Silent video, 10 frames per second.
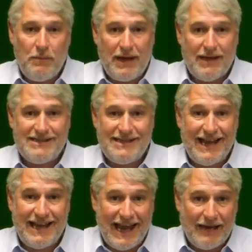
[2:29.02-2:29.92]
casts
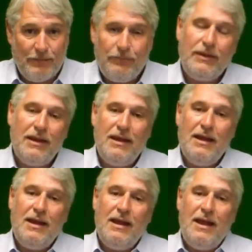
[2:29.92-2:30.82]
again.
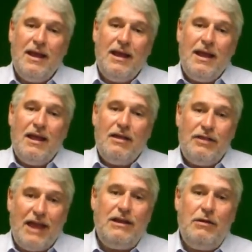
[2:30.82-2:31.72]

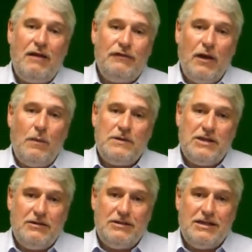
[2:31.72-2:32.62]
Then you have the
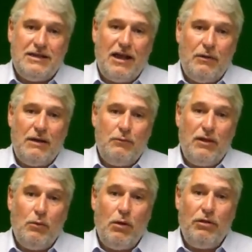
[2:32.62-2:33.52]
opportunity to go in
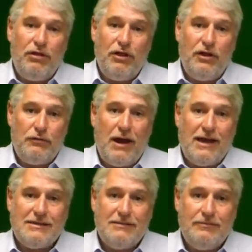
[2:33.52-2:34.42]
with a 1/3
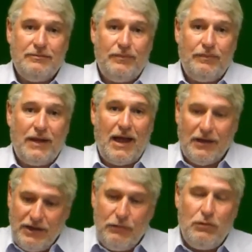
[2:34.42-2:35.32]
rate,
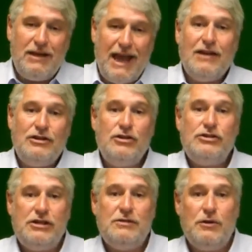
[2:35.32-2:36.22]
and you will get
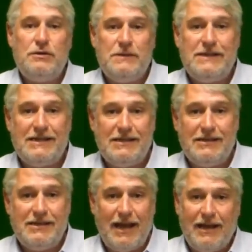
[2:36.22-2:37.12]
just as much
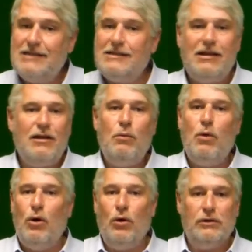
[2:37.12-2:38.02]
persistence again. It's like a
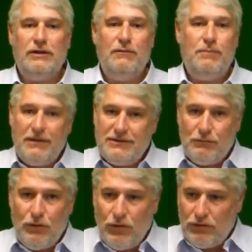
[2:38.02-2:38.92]
wall. You've built a
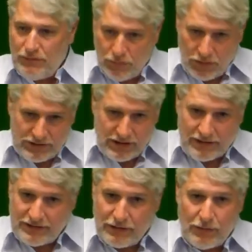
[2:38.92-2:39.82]
wall, the wall
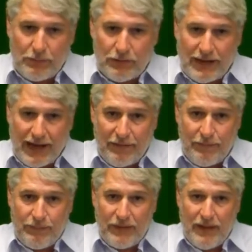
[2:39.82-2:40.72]
starts to crumble down,